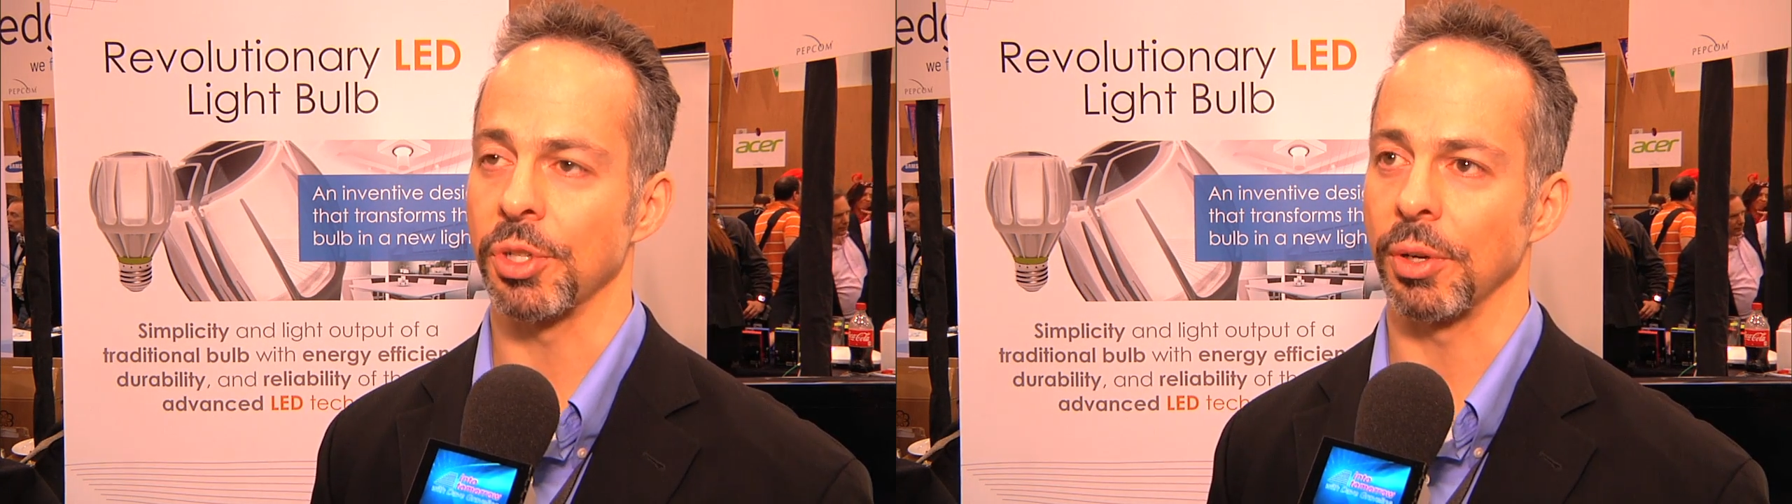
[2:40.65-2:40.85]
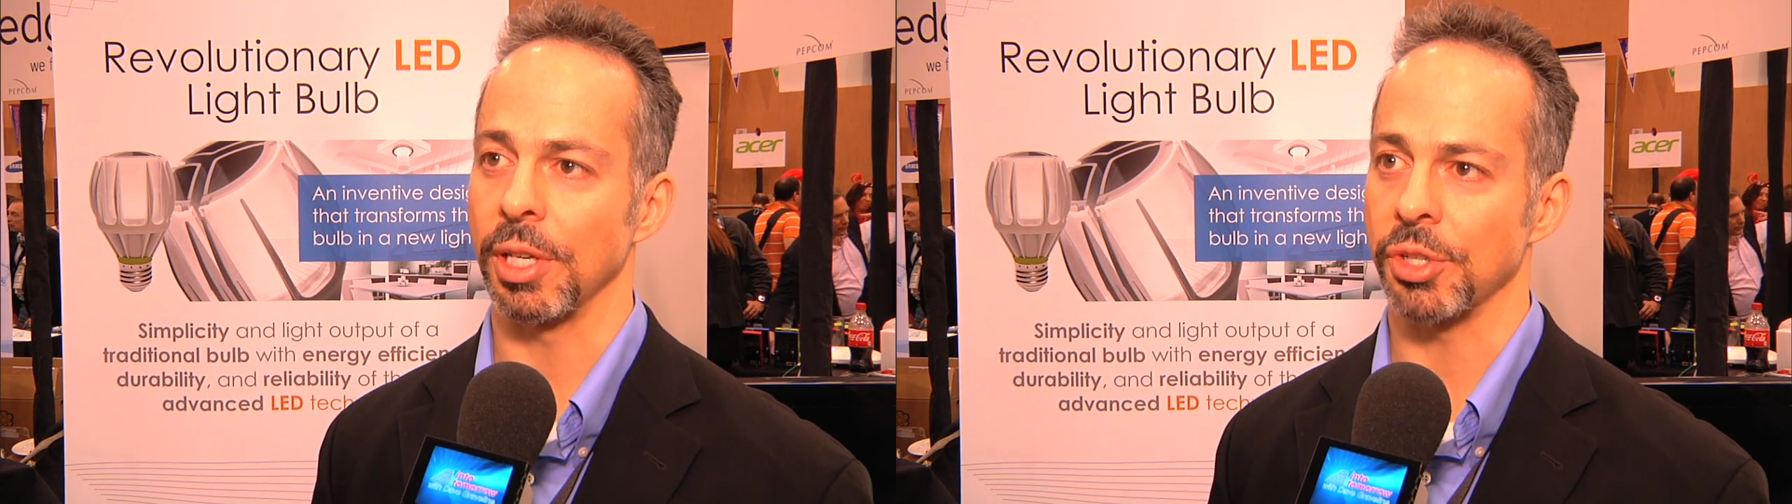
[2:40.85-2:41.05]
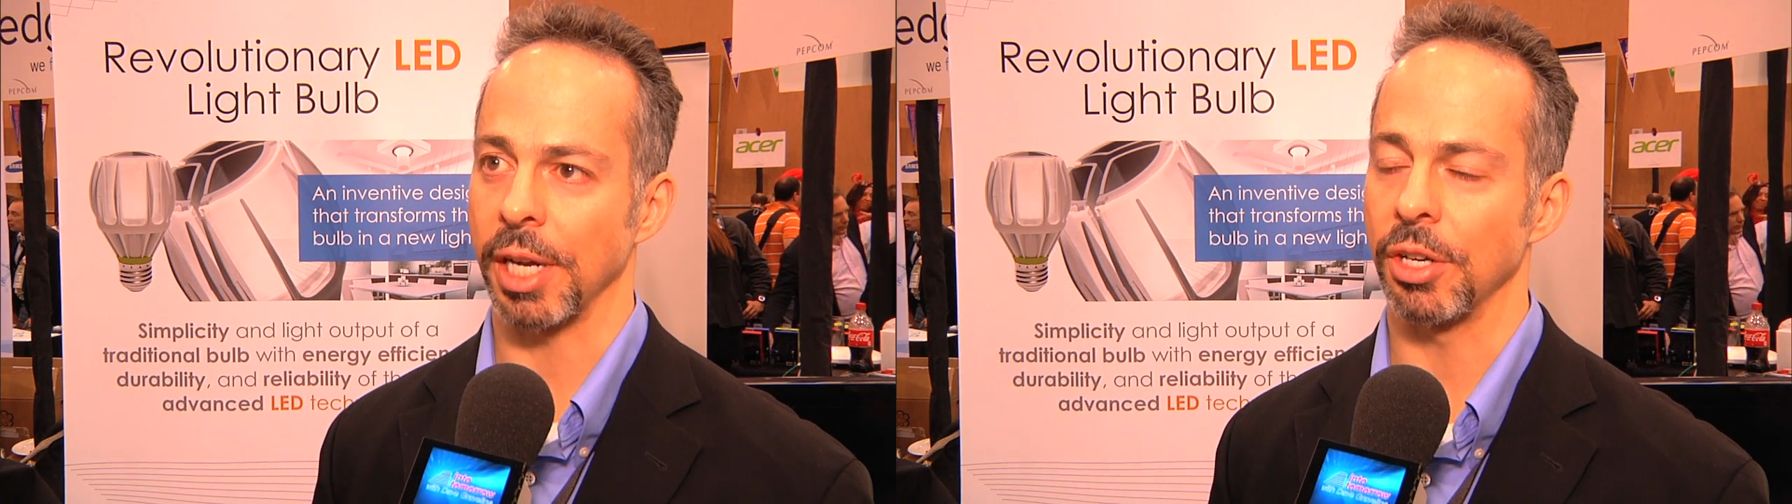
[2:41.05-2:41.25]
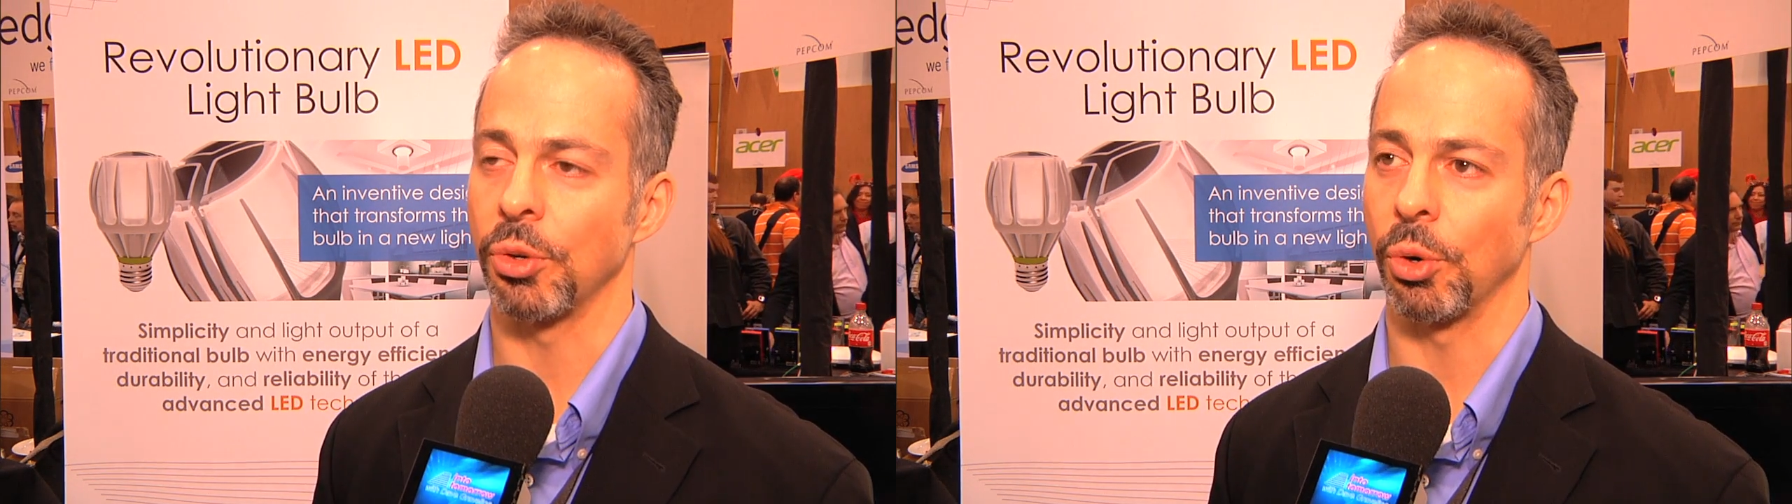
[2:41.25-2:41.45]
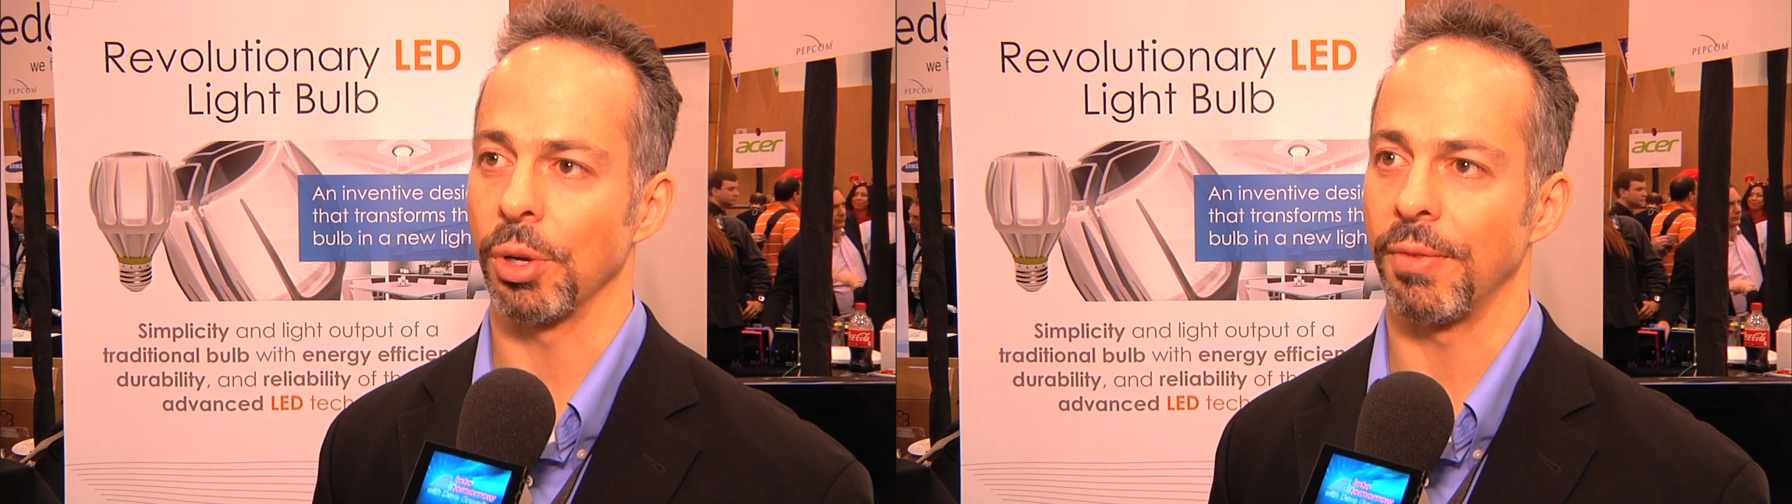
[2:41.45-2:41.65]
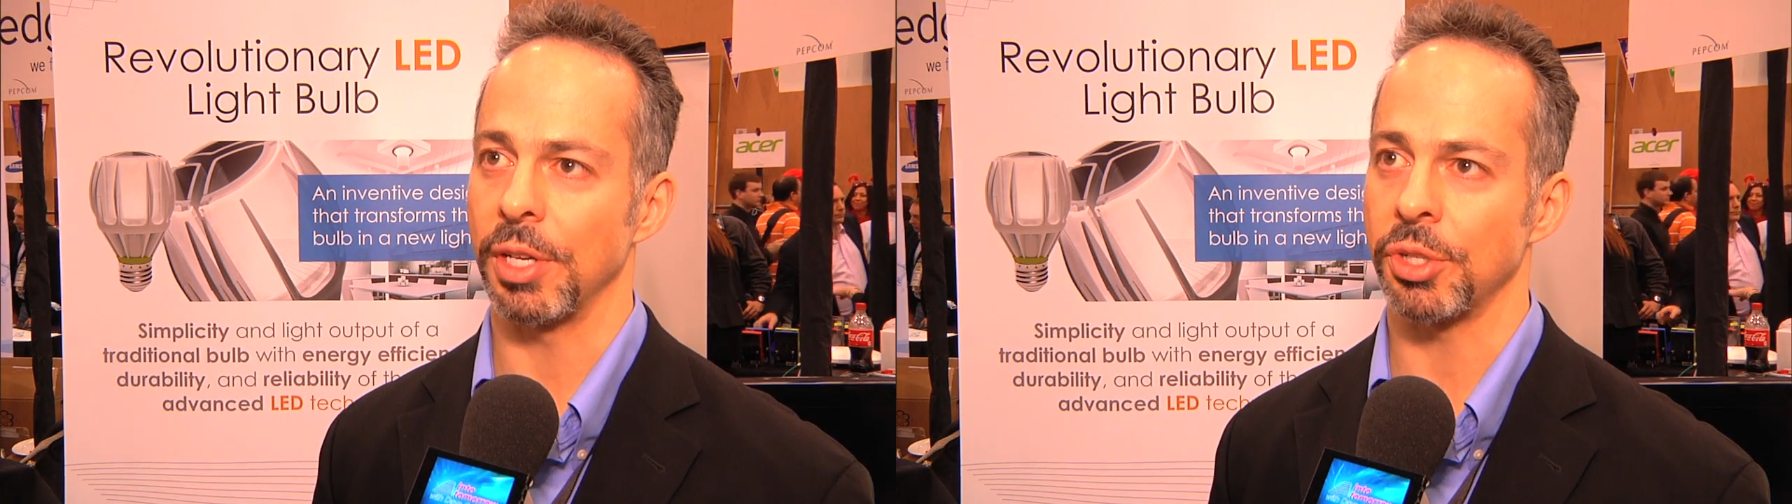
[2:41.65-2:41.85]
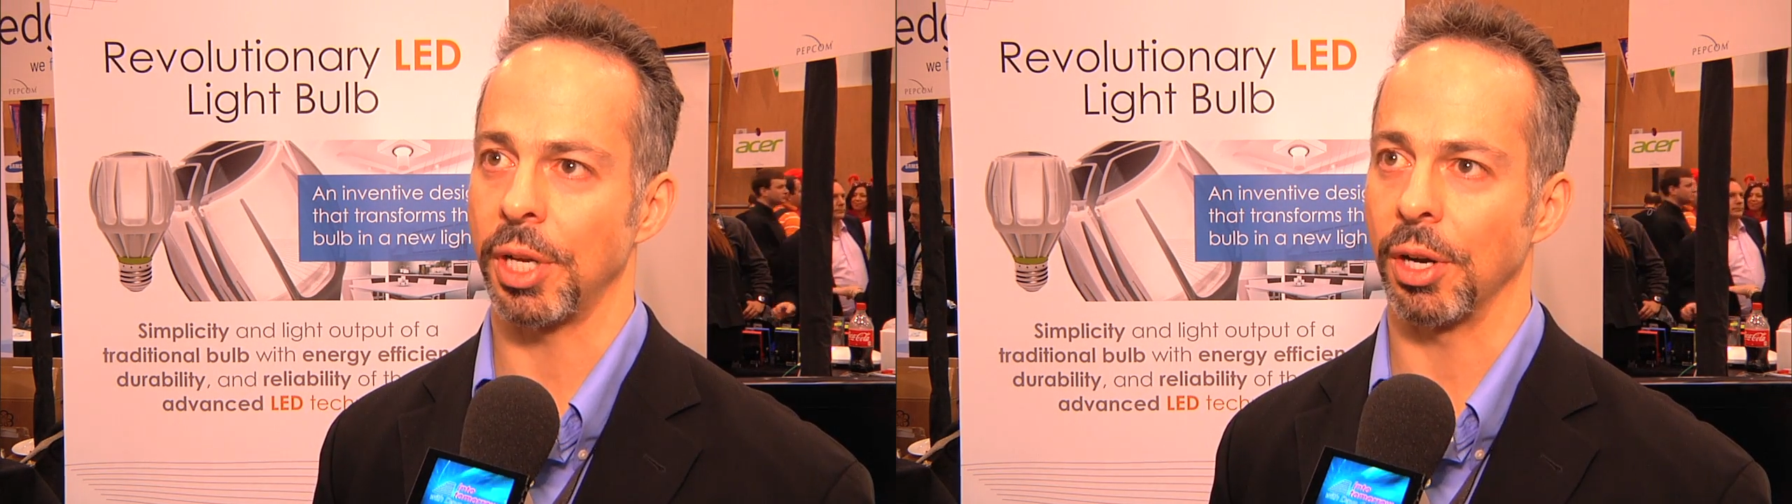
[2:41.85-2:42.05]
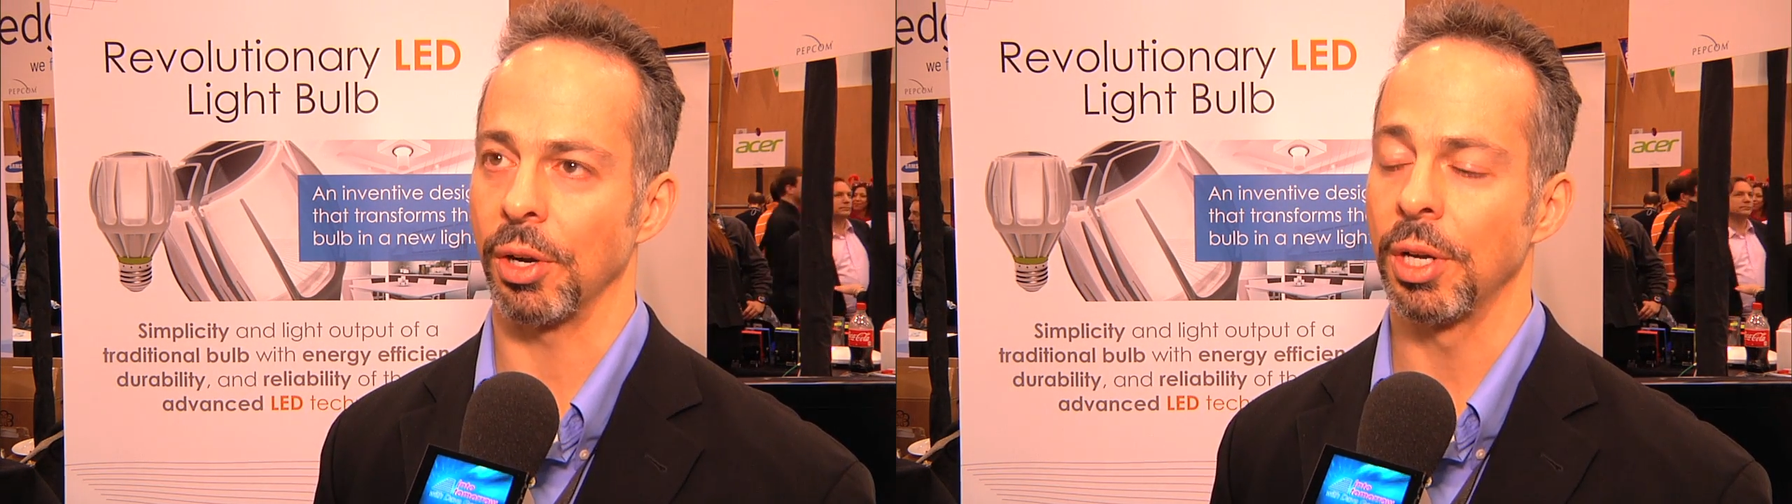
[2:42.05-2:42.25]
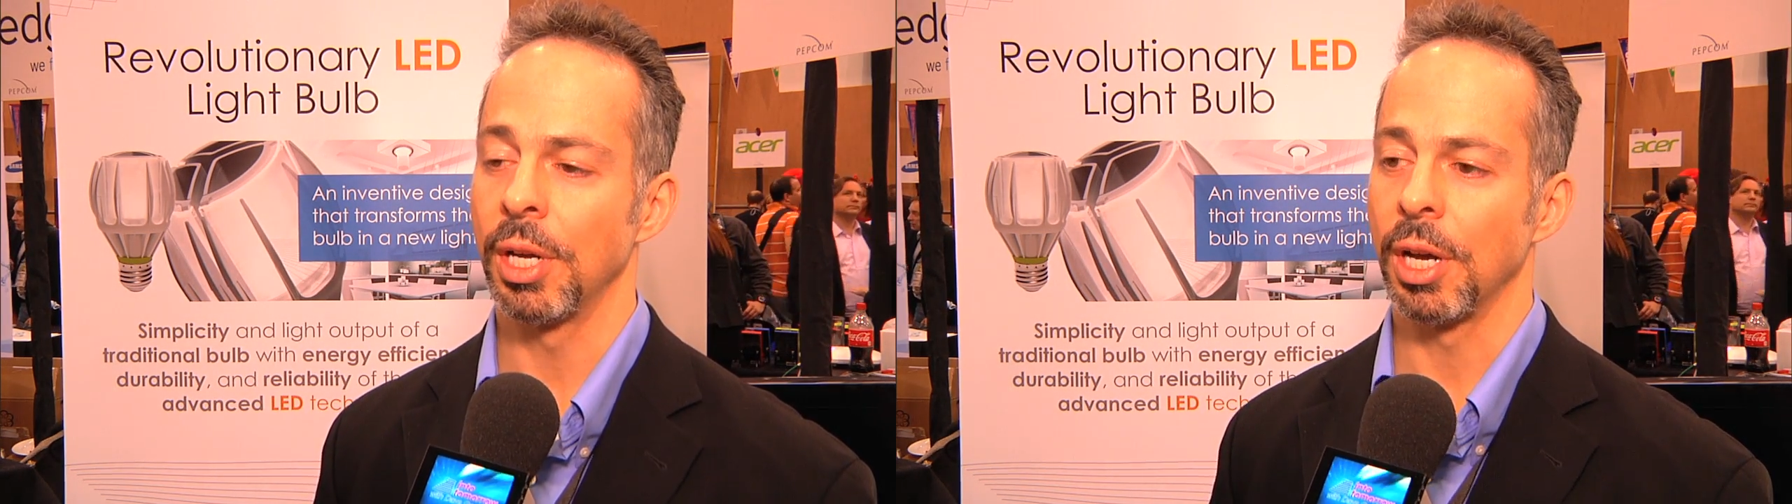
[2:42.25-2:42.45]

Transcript: during the second quarter of this year.